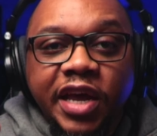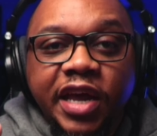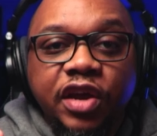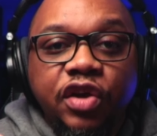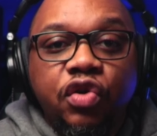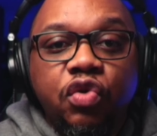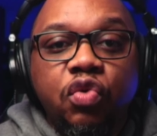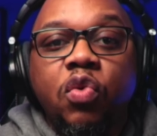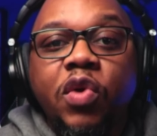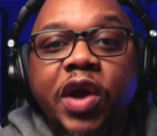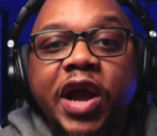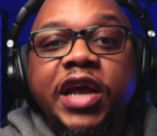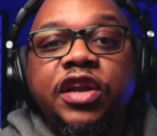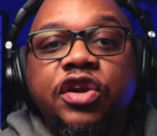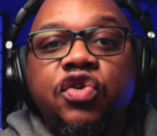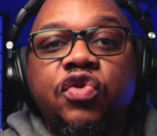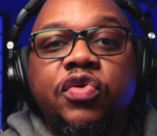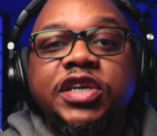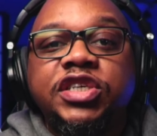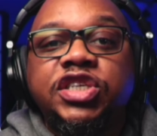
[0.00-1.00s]
a
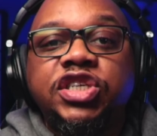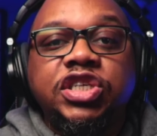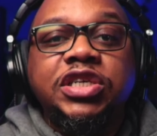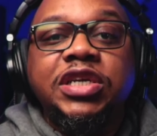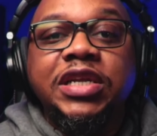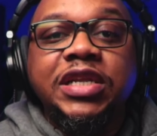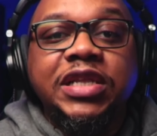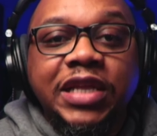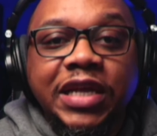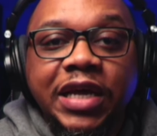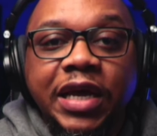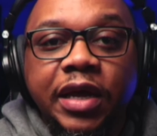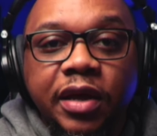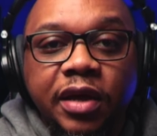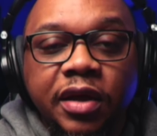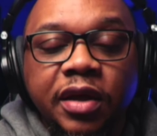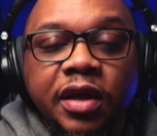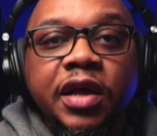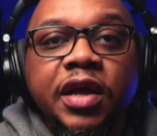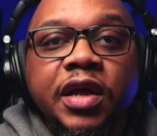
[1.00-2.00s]
great Christian
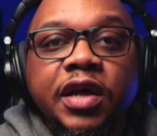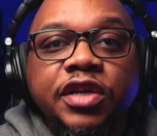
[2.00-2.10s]
thing,